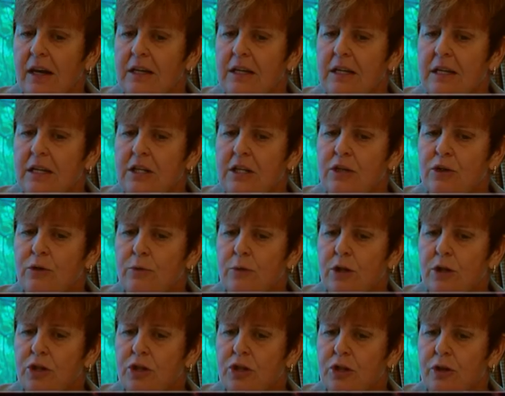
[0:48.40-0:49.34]
I need to
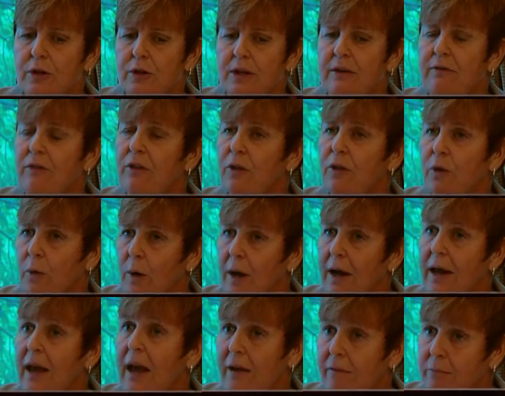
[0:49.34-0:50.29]
ensure, even though I
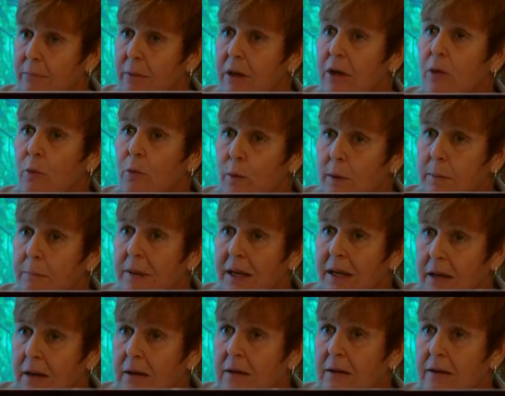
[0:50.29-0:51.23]
have been a
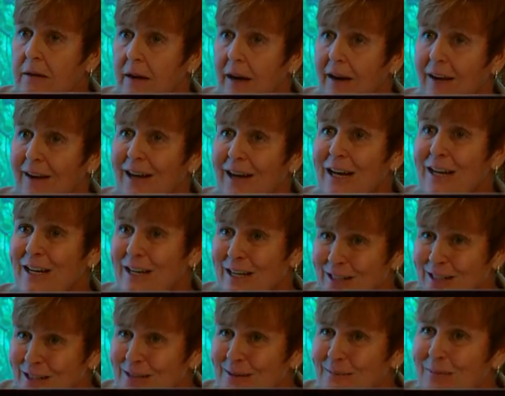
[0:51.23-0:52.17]
repeat
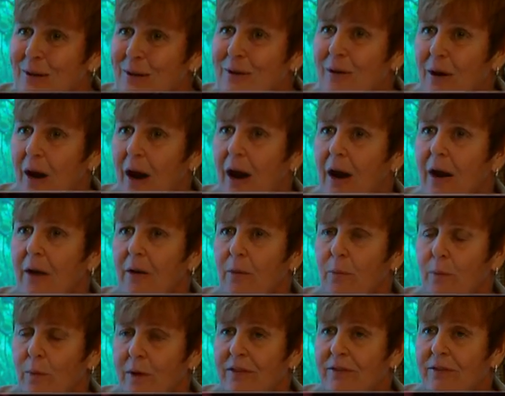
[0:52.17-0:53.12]
customer
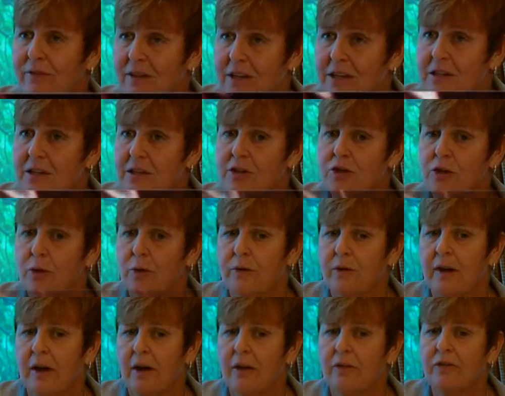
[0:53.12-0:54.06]
with vintage
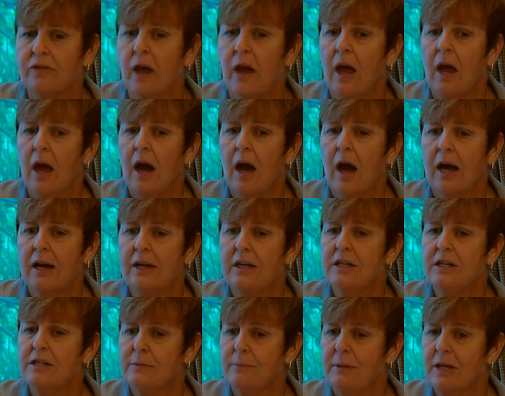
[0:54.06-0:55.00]
hotels, I
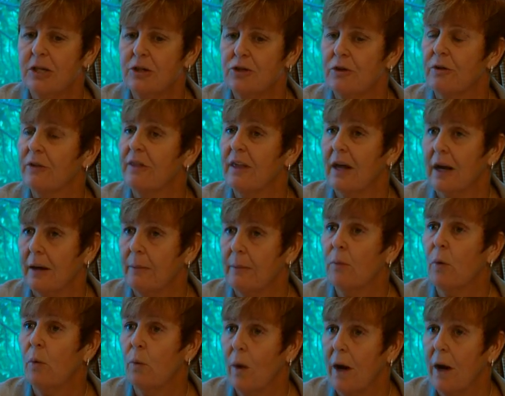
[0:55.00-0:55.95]
need to make sure that I'm
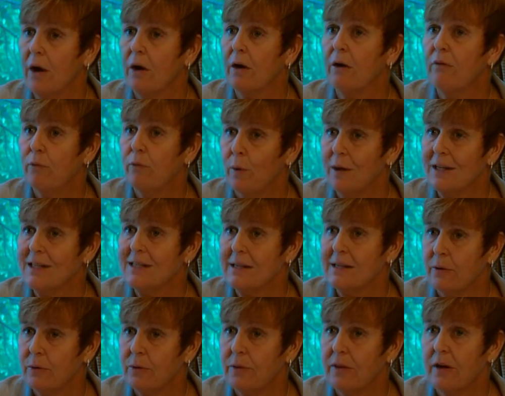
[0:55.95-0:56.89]
aware of what's
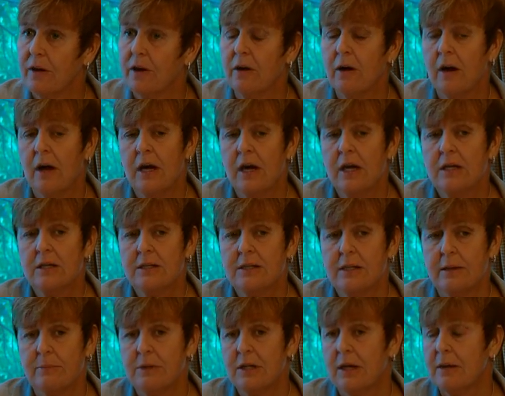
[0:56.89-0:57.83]
out there.
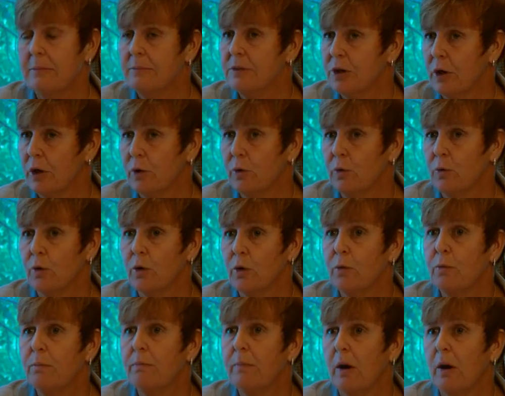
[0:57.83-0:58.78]
Sometimes our
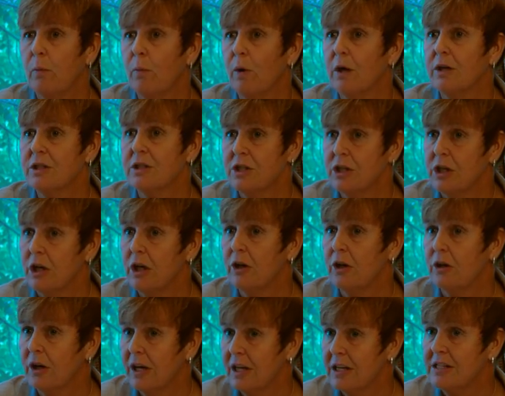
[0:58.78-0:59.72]
group wants to
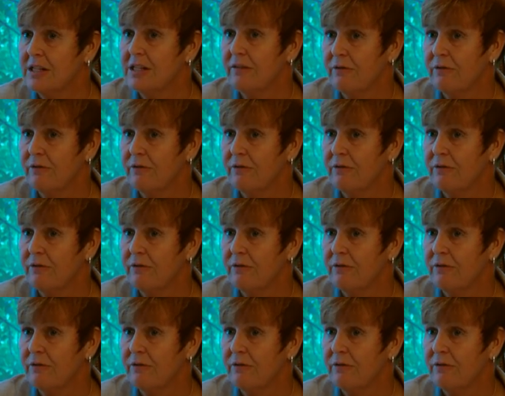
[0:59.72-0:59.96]
look at